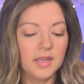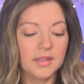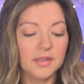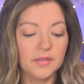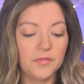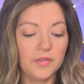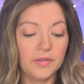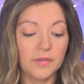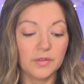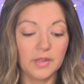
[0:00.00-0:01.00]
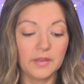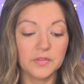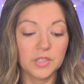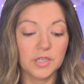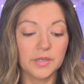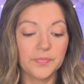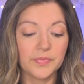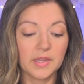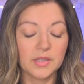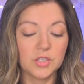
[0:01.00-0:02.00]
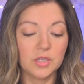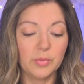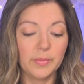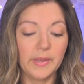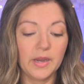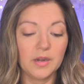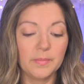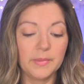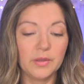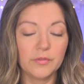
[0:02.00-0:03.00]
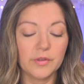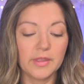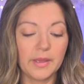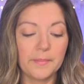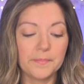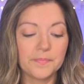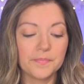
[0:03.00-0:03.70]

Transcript: Then the fever left her, and she prepared a meal for them.